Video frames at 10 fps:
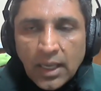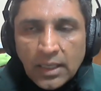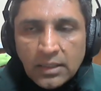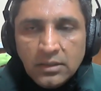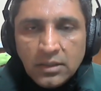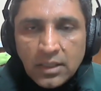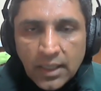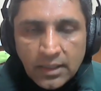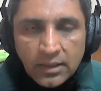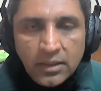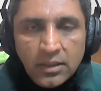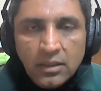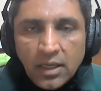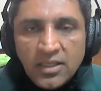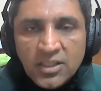and
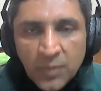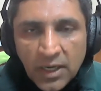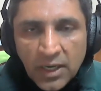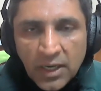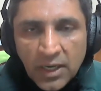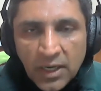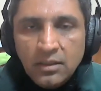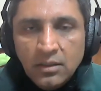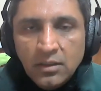correctly and smartly